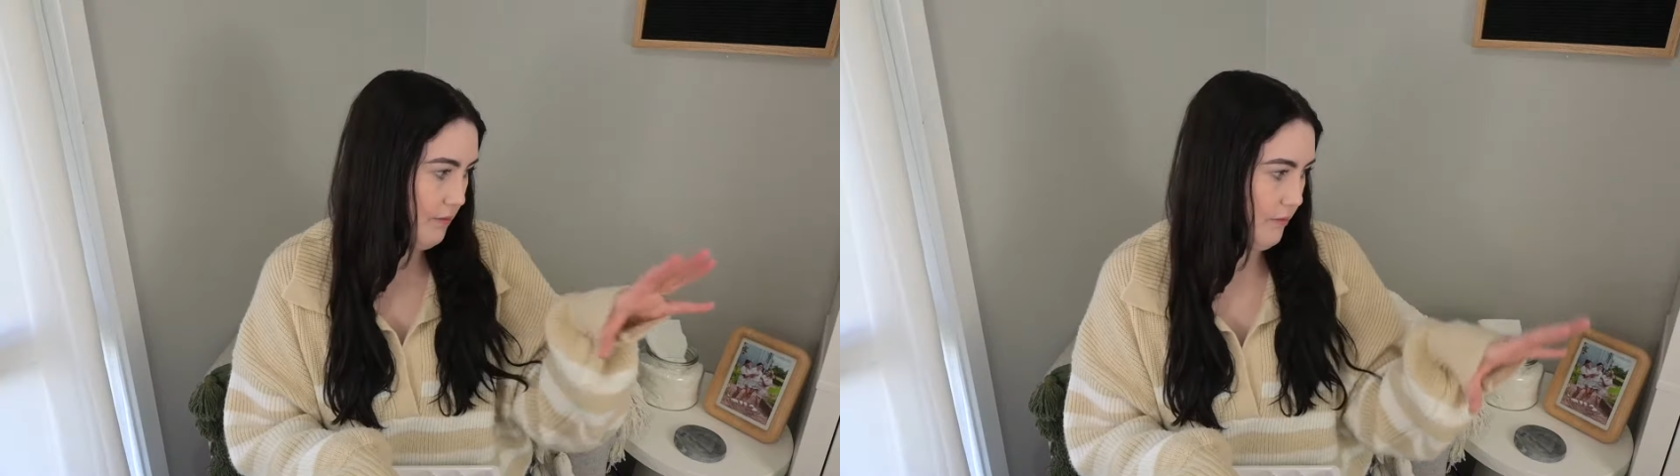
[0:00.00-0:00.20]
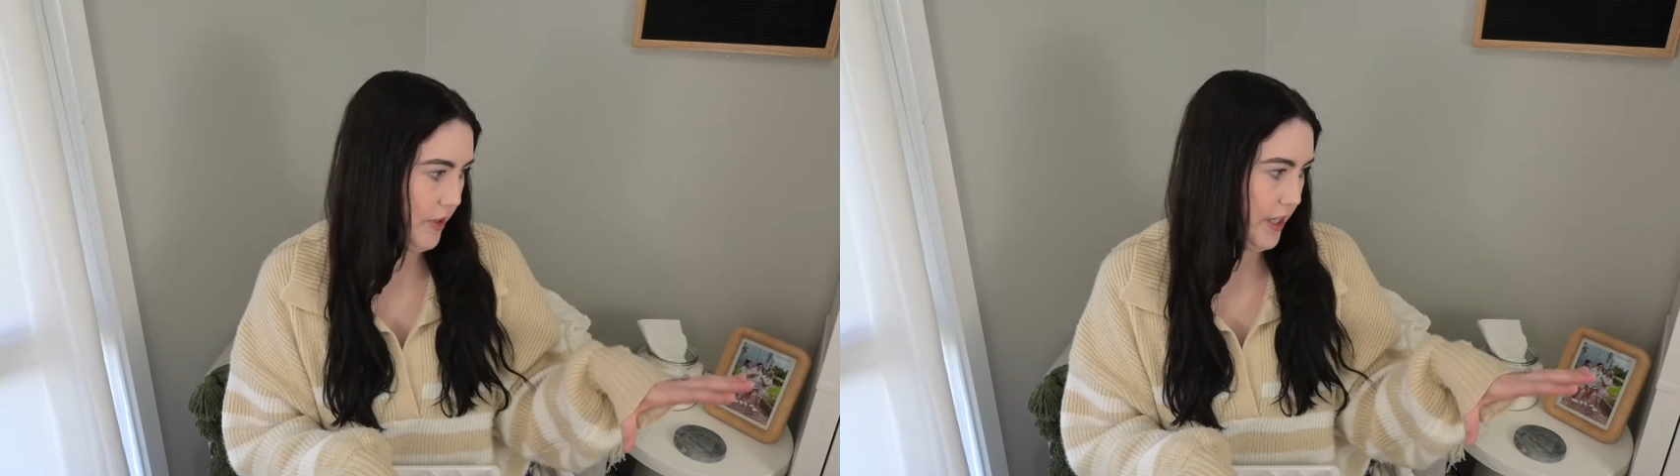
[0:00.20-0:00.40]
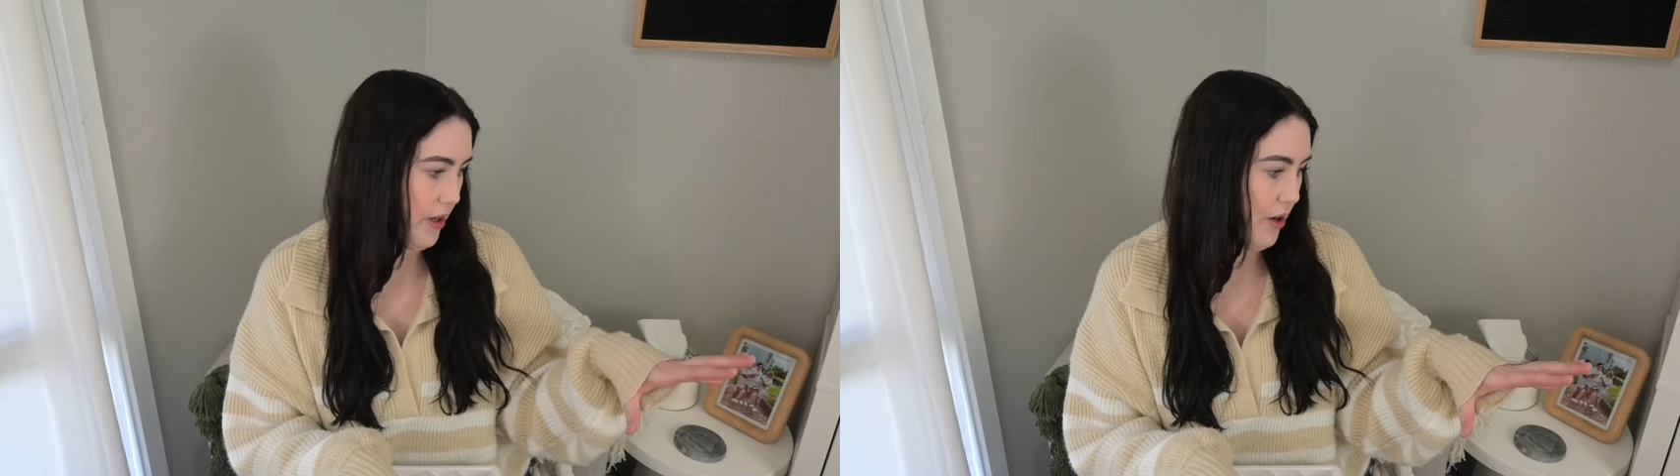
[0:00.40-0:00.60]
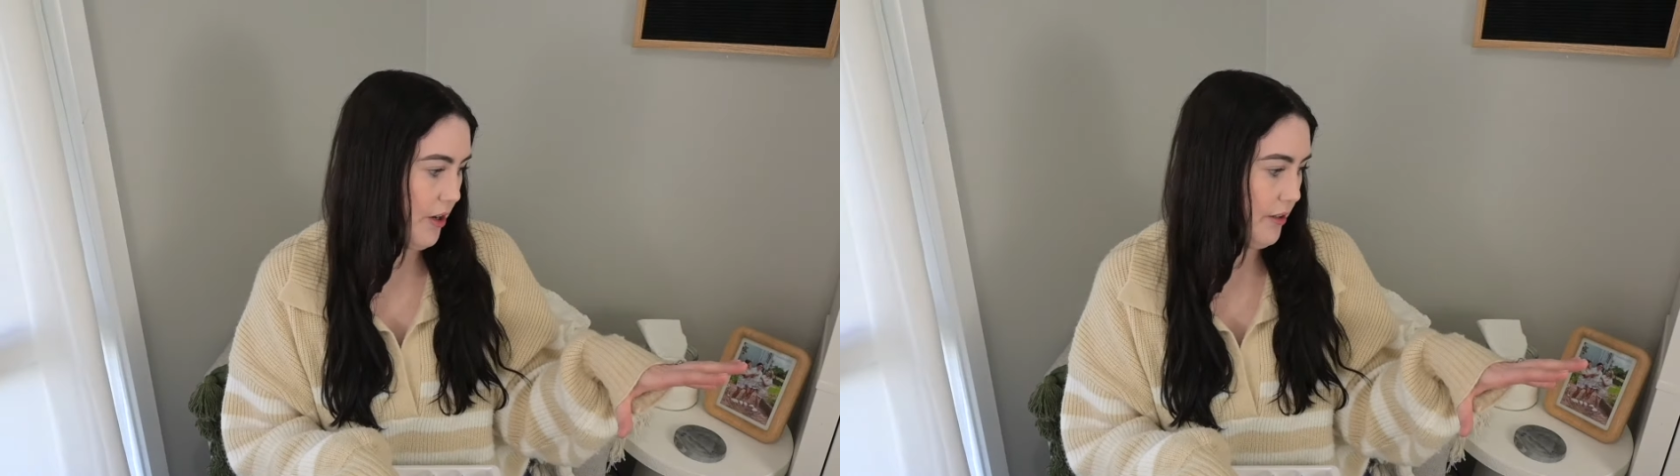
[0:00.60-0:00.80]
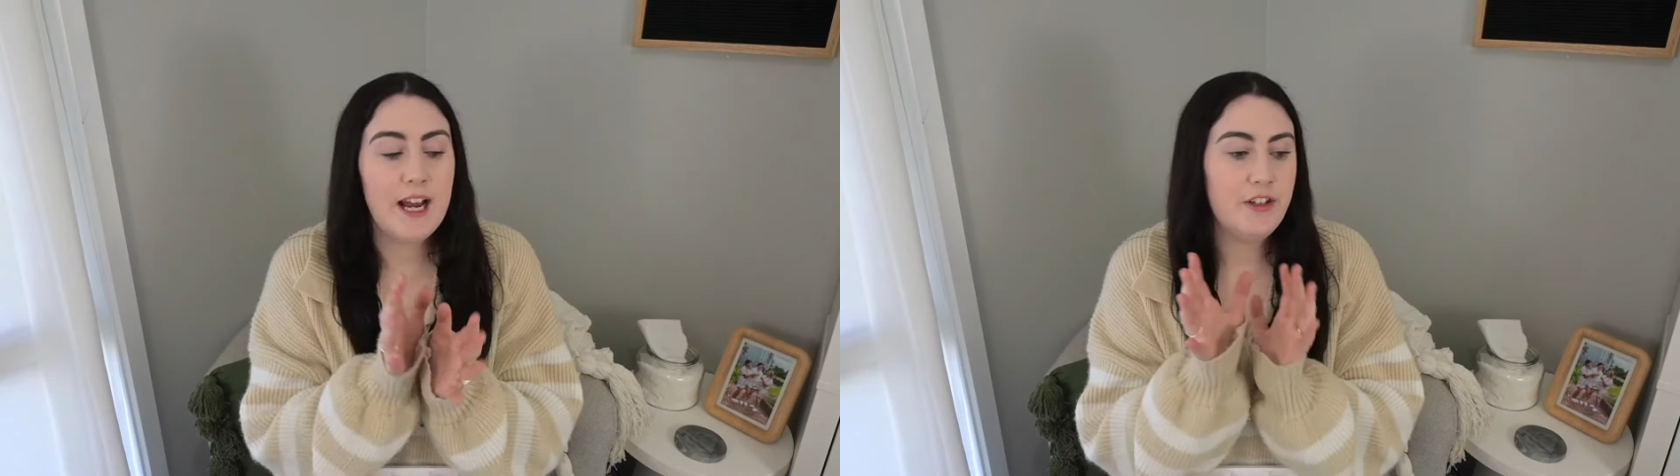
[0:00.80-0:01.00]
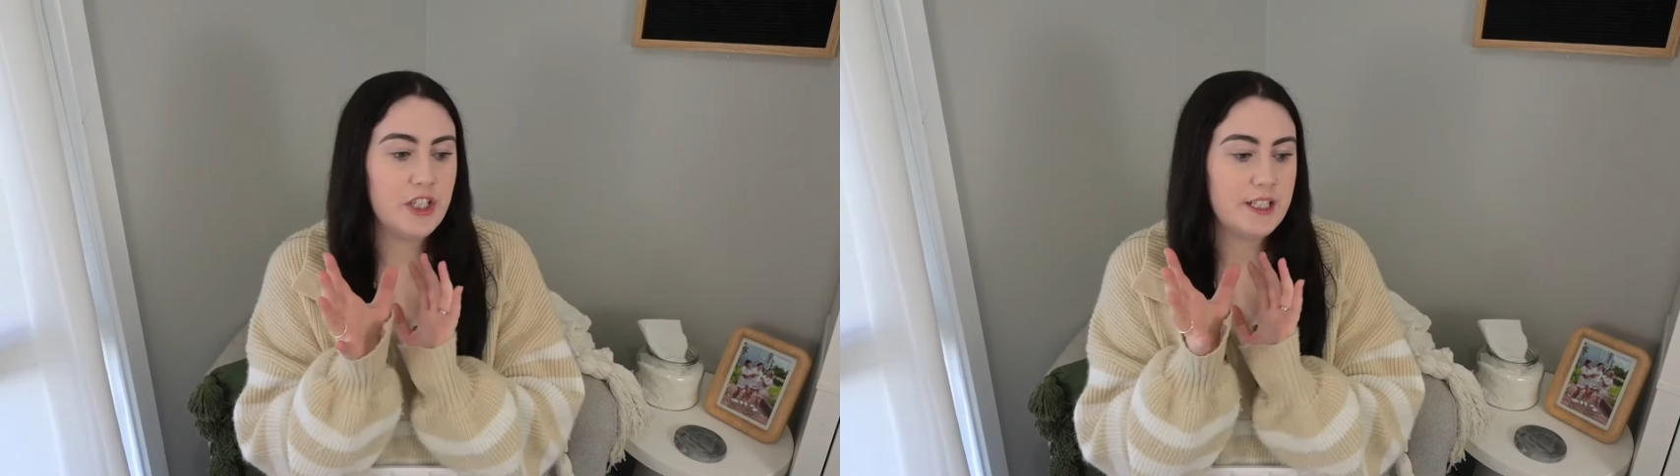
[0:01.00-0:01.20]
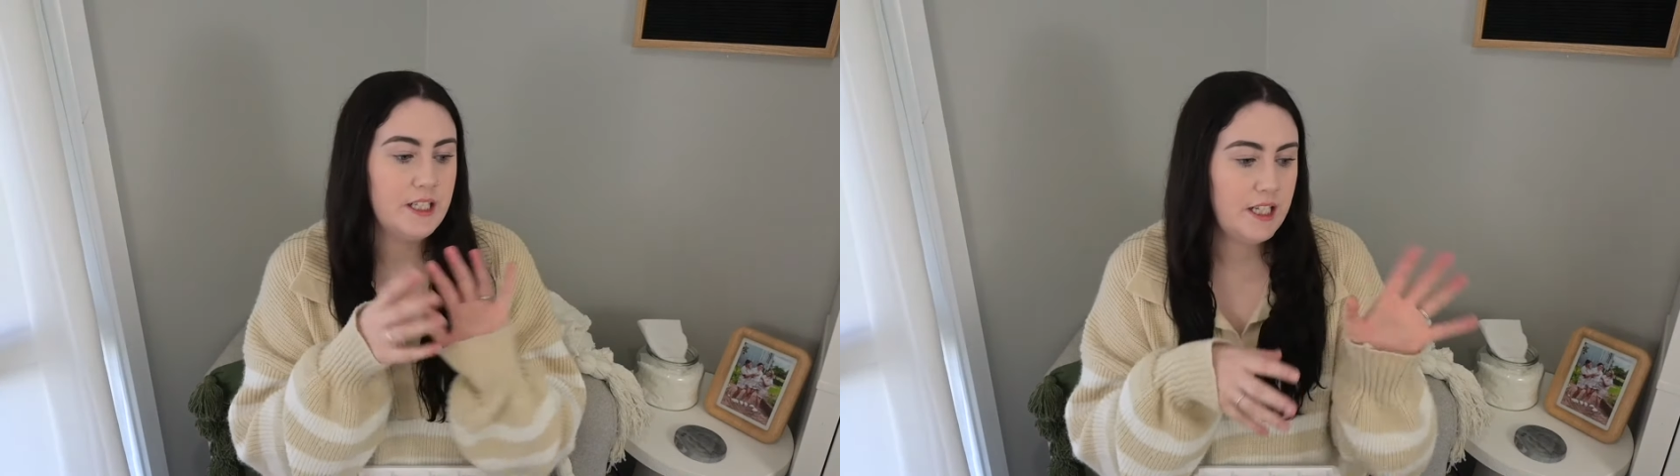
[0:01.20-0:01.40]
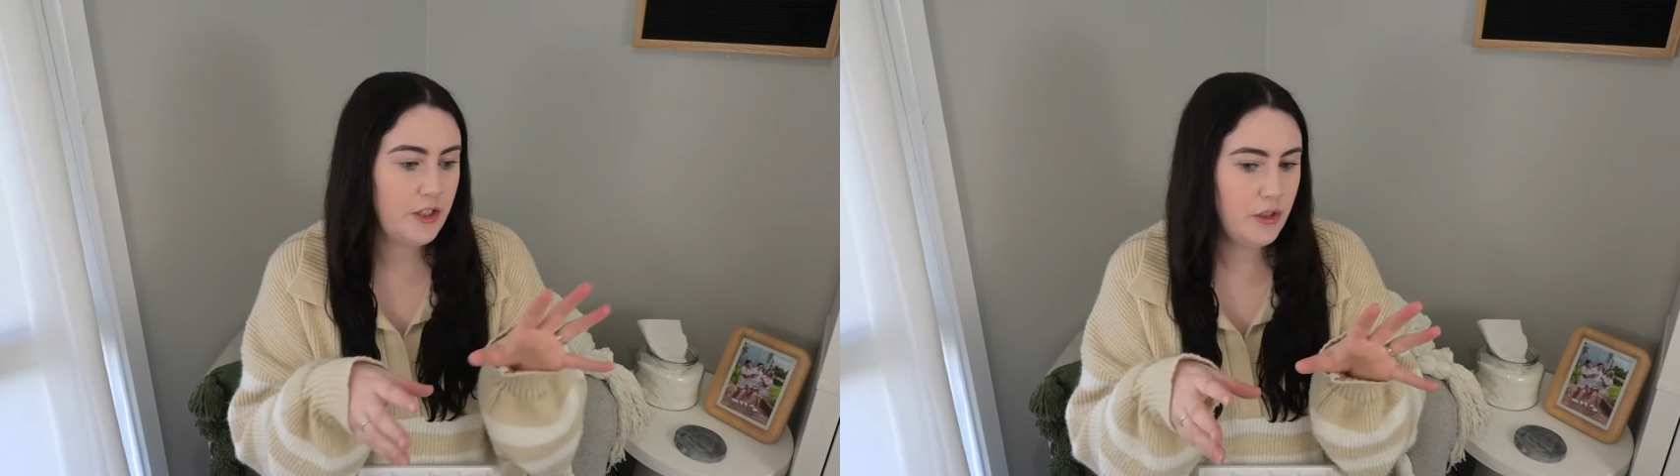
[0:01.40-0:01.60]
video and just
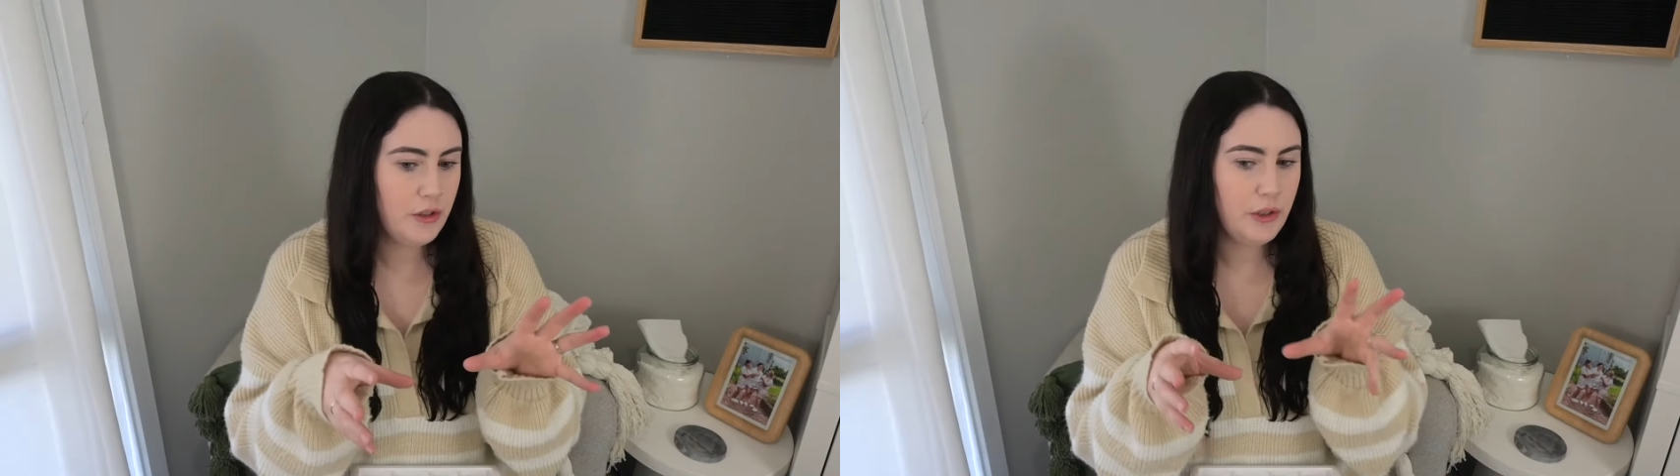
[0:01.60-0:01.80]
continue